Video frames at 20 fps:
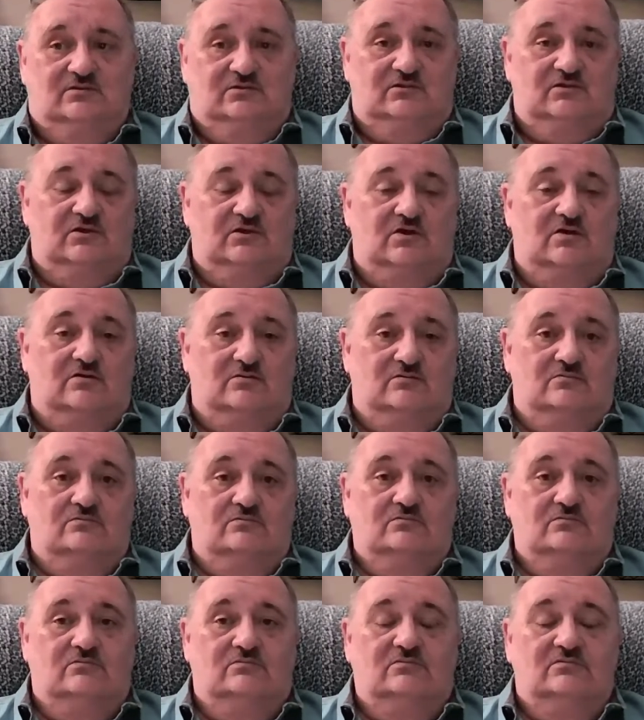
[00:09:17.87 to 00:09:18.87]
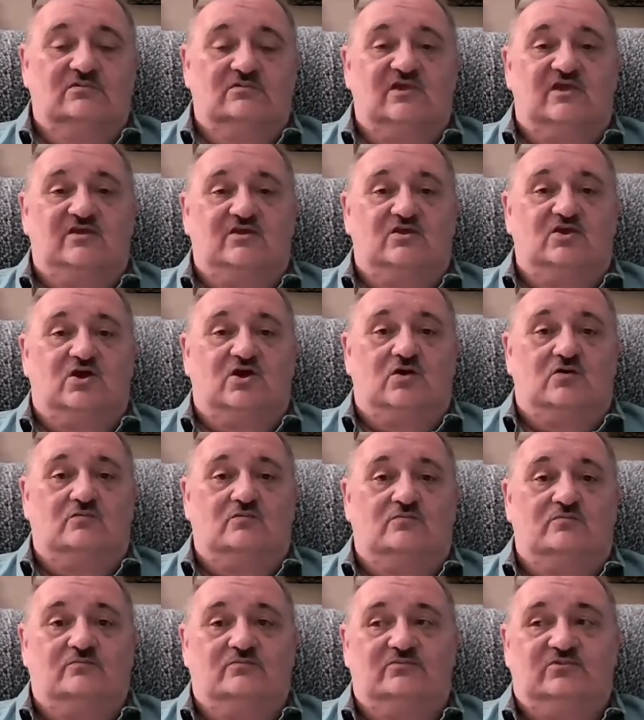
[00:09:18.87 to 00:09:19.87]
there you go.
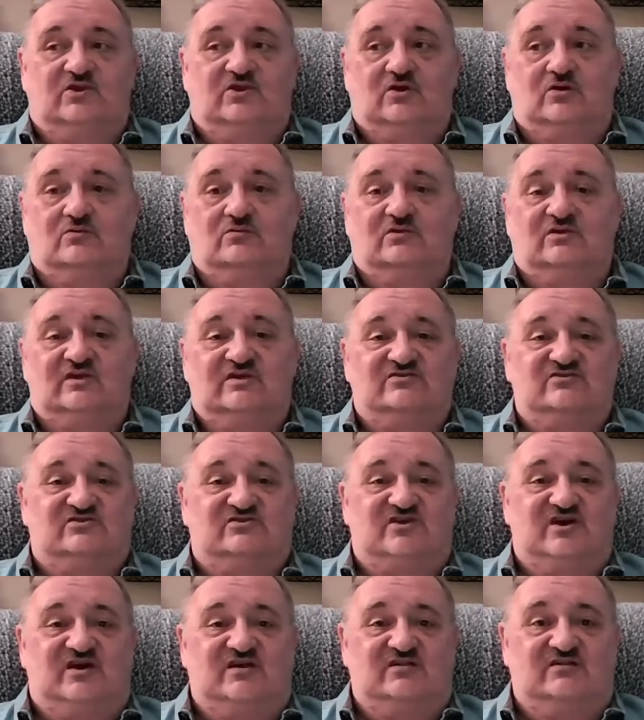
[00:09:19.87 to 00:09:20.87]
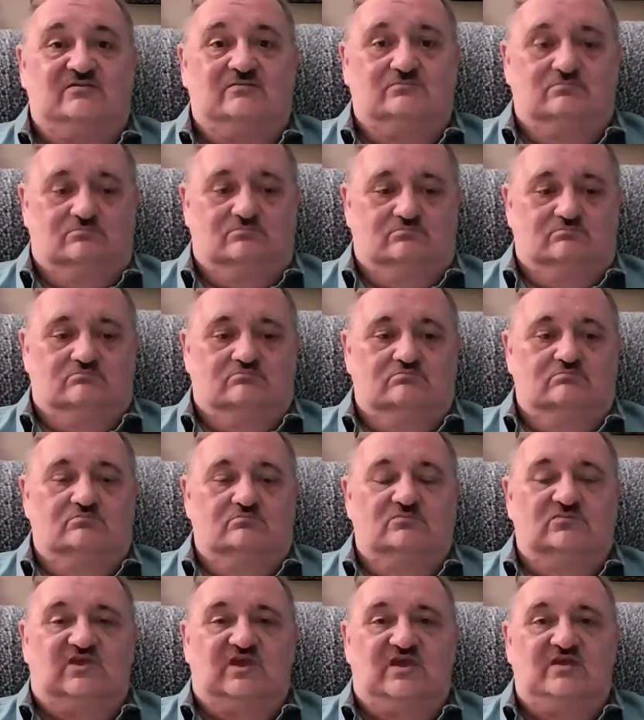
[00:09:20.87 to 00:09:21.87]
It gets done.
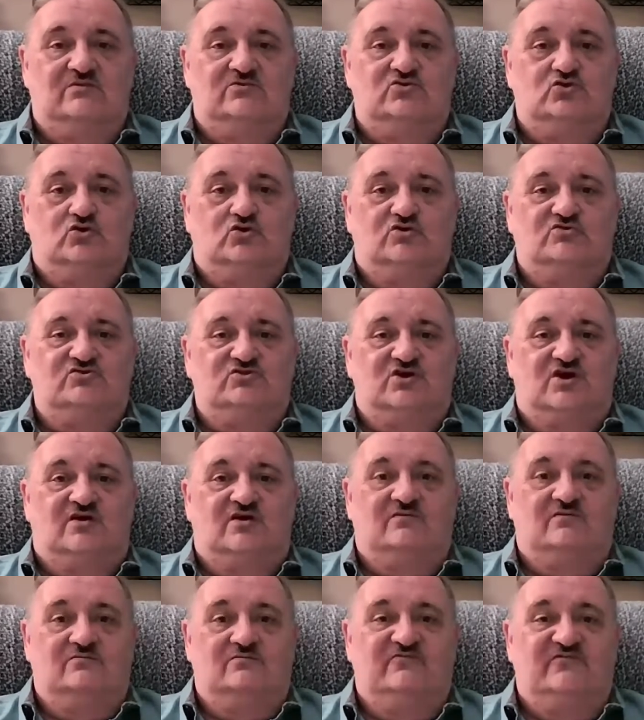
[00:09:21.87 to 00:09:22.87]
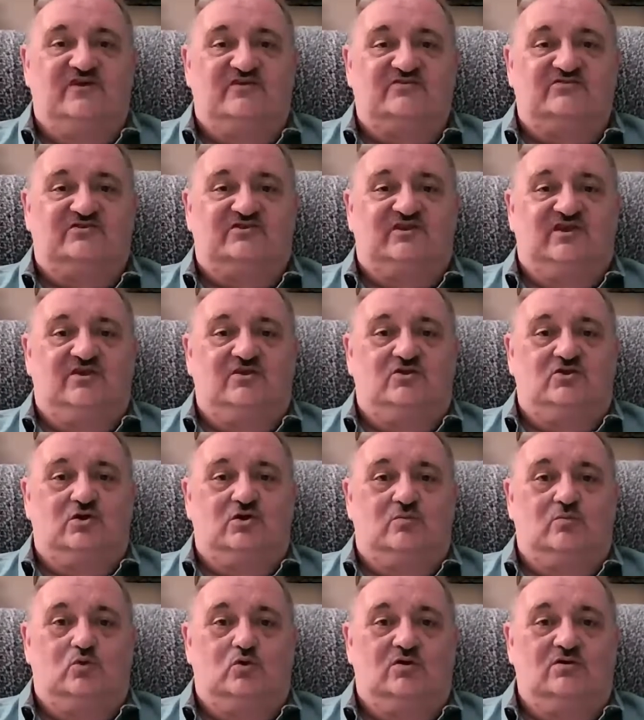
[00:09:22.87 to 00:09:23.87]
Okay, George, you're not investigated
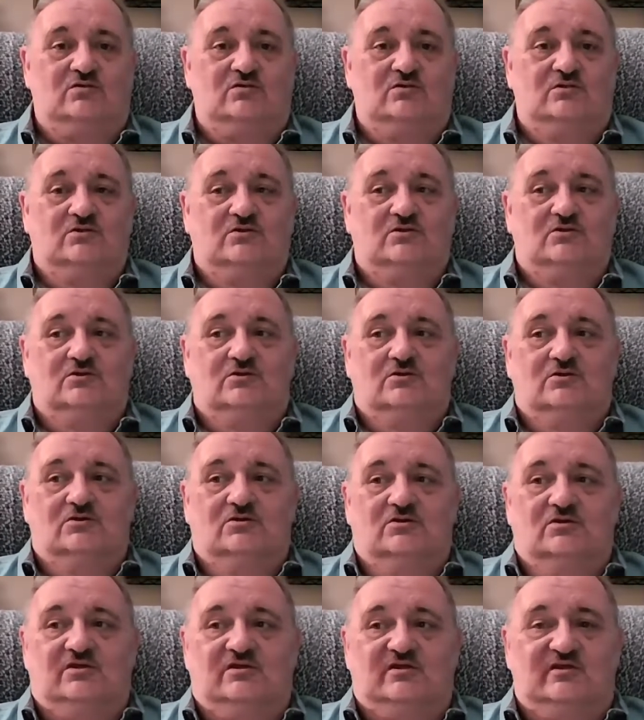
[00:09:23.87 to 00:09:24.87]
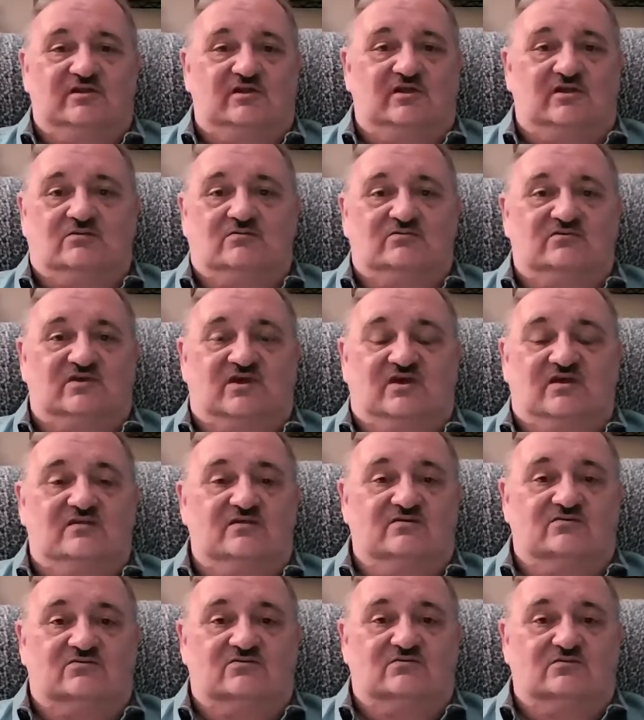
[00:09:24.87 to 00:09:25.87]
no more. And then they say
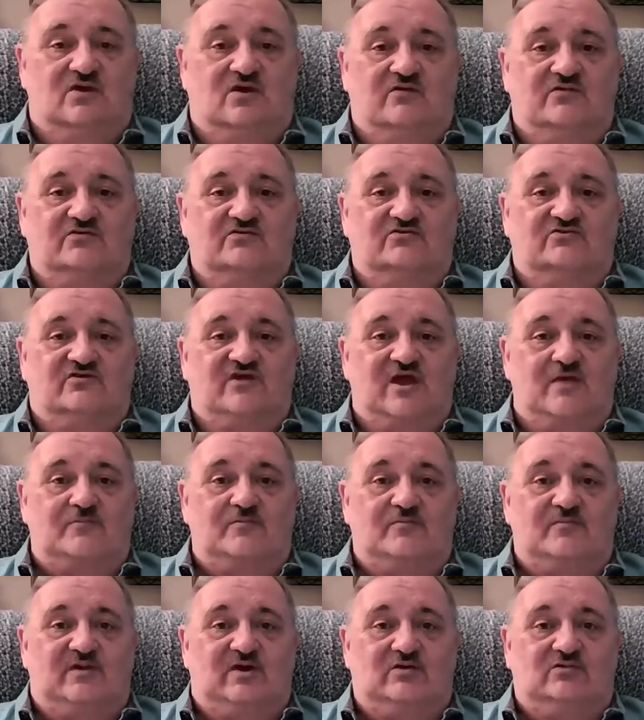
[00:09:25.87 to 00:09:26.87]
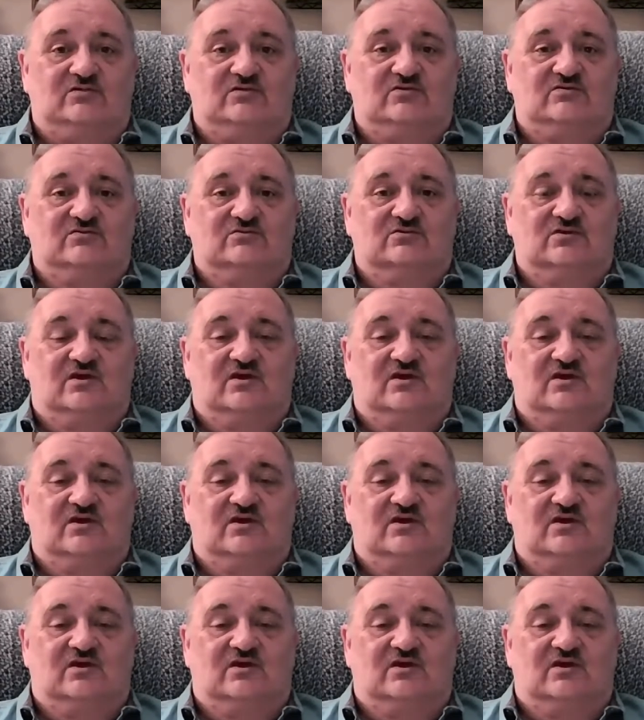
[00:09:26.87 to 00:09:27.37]
all this crap about this